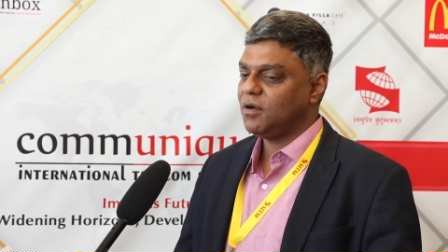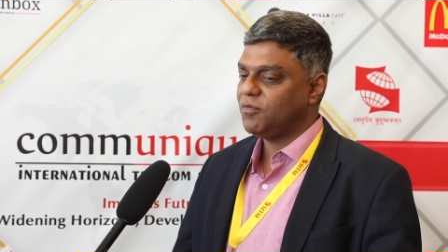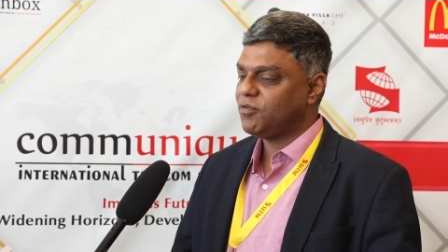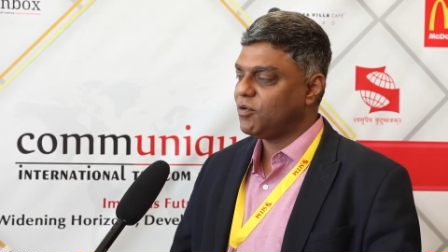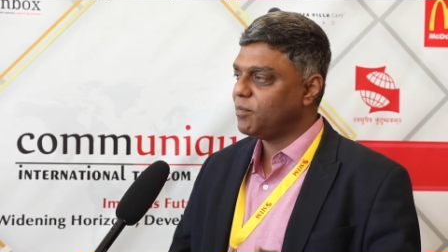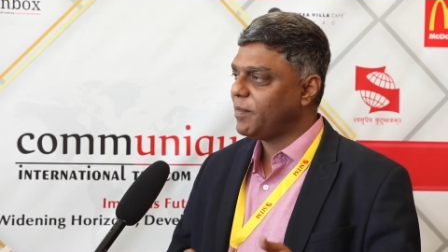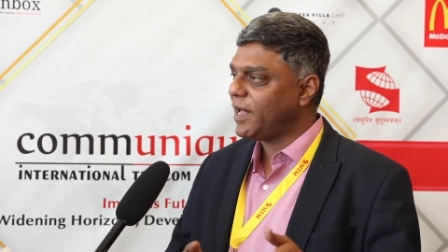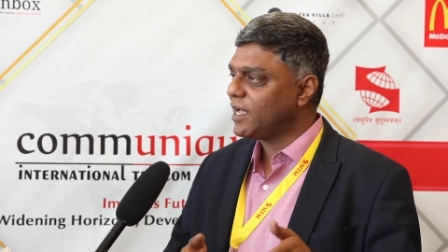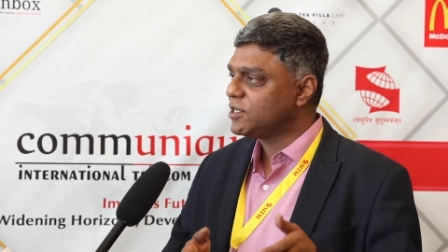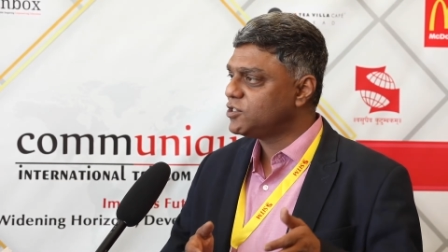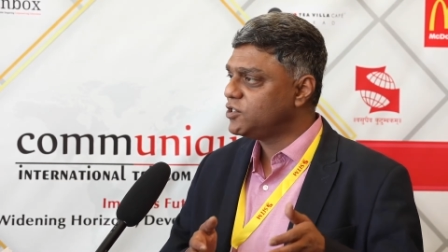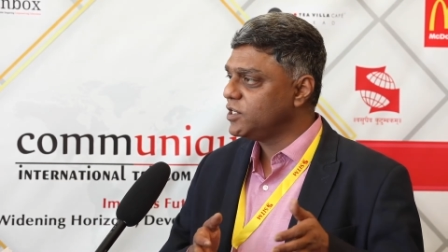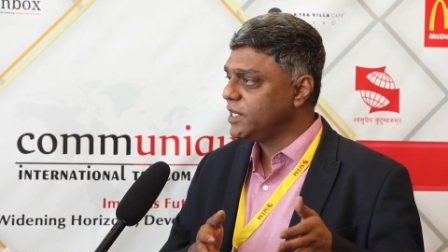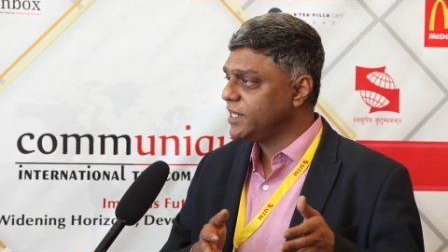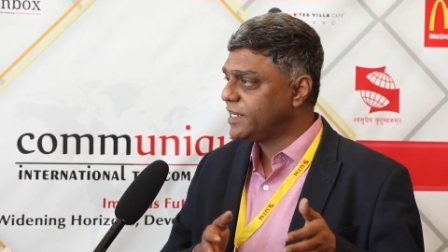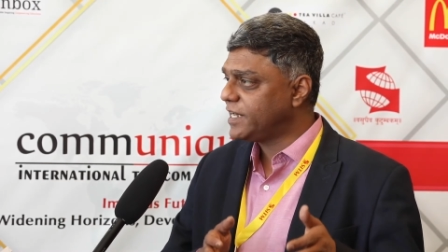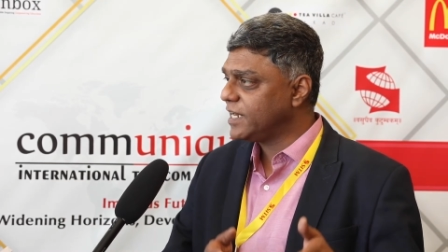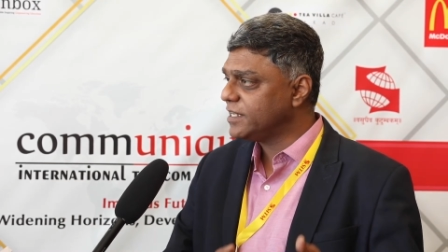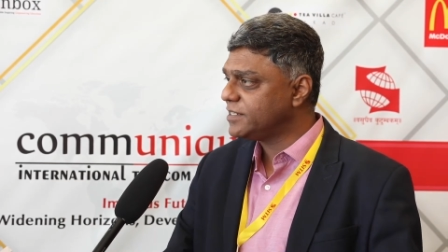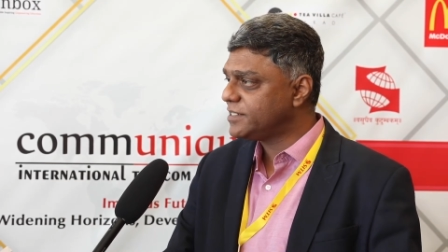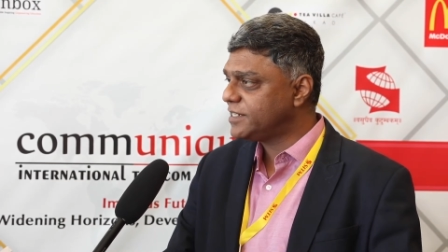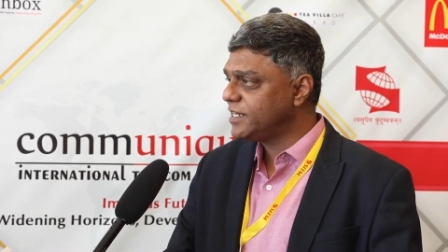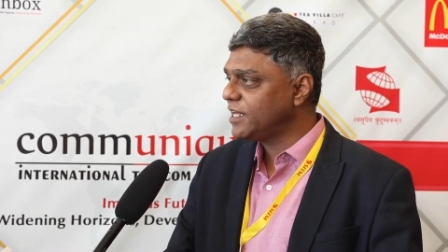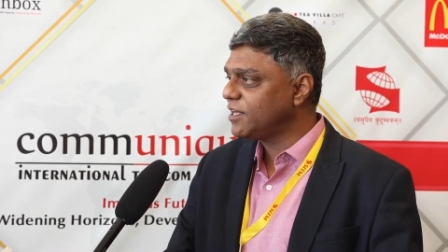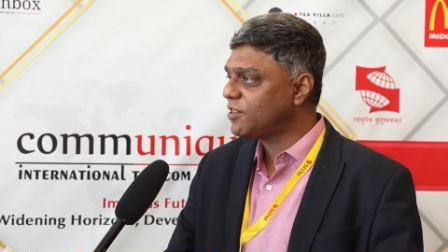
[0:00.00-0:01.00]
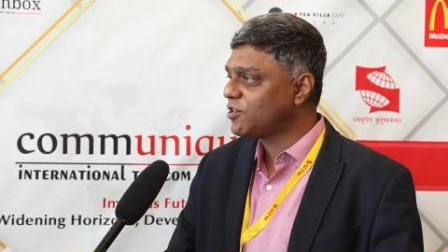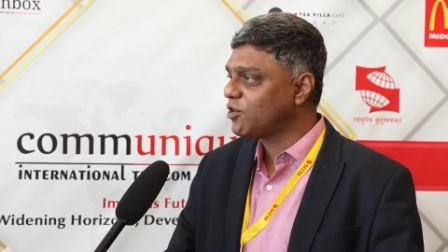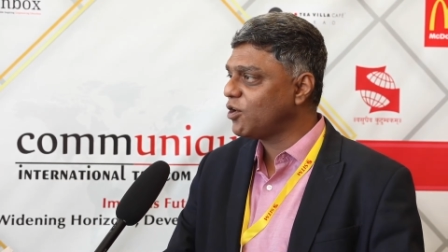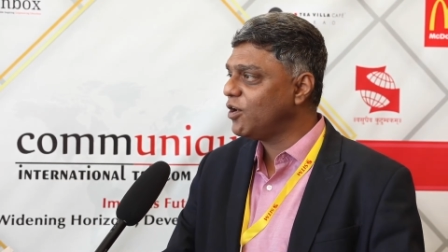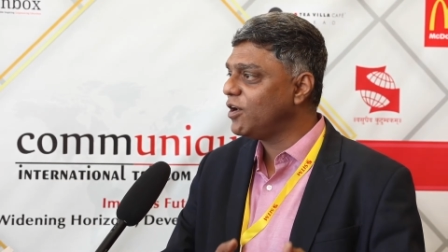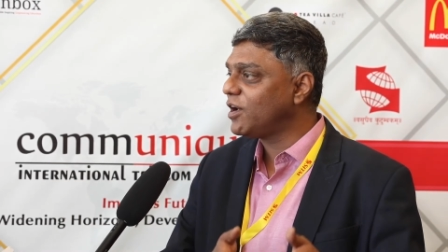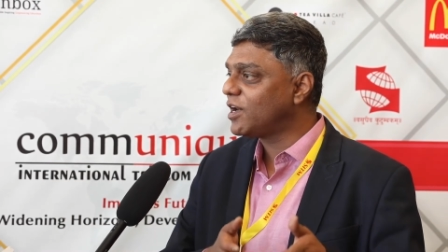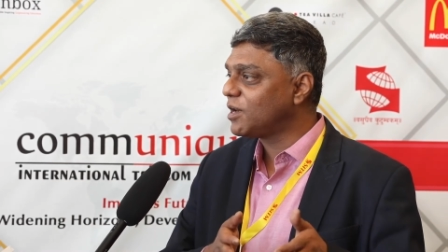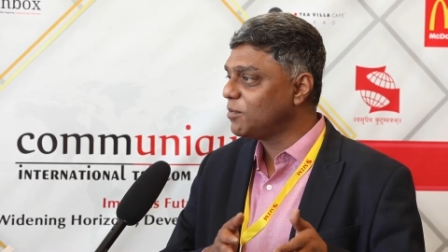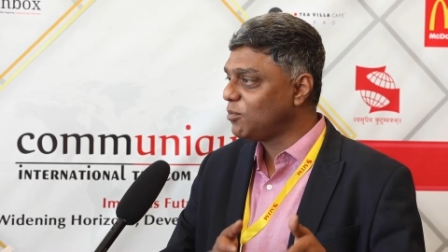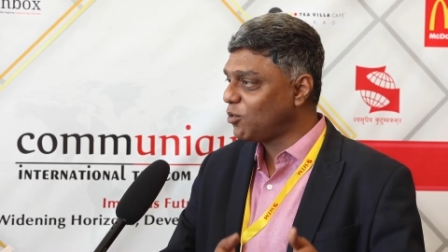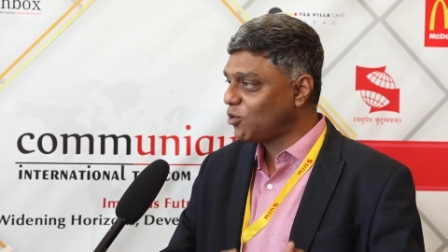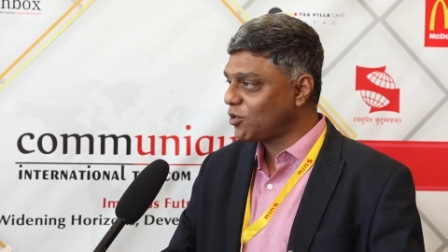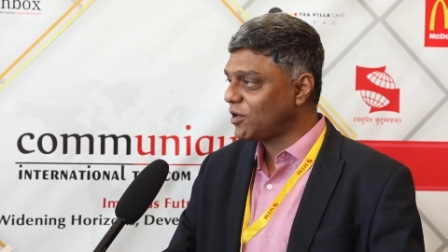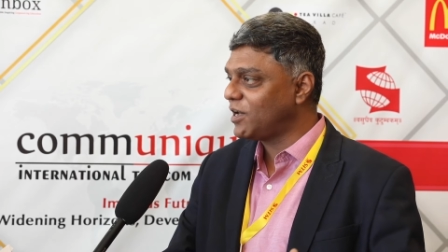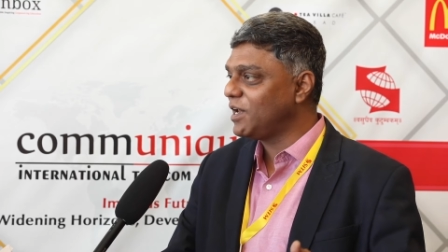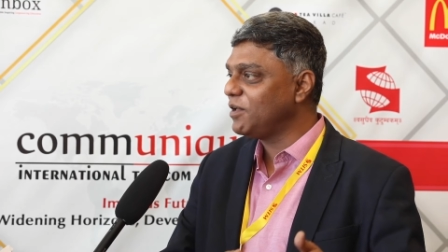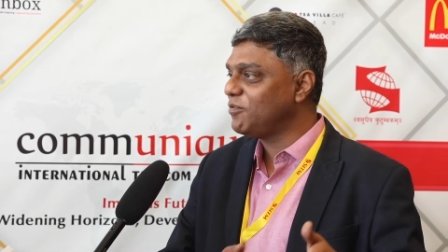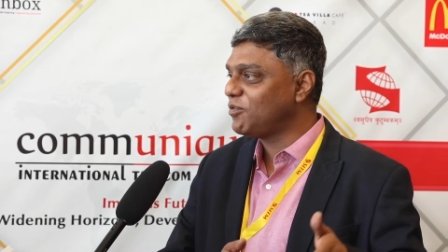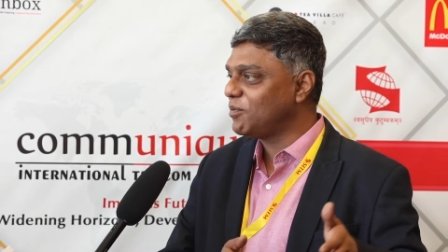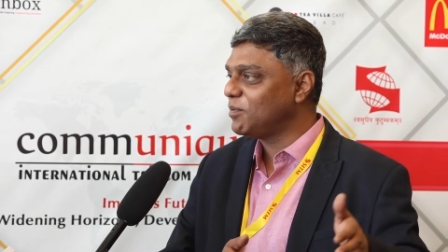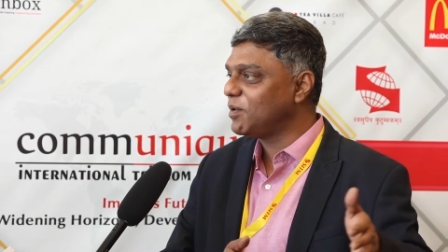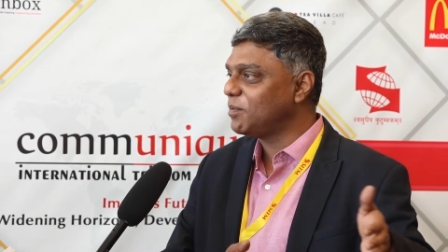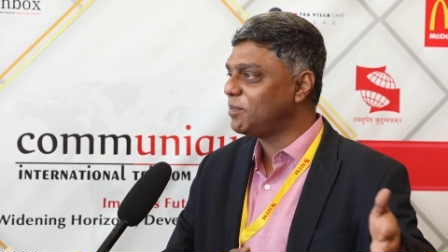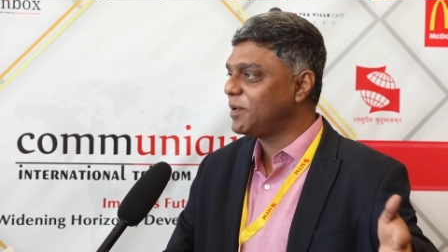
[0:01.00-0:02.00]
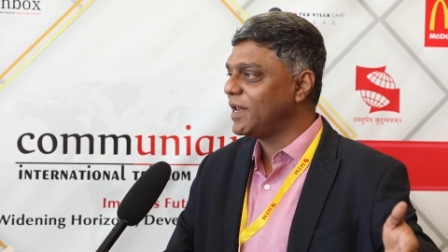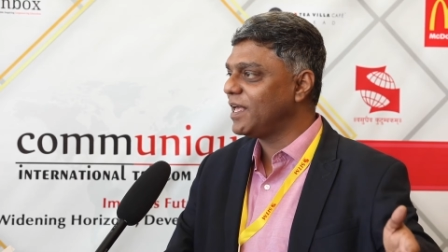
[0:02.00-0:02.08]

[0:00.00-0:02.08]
from actually testing soil remotely from a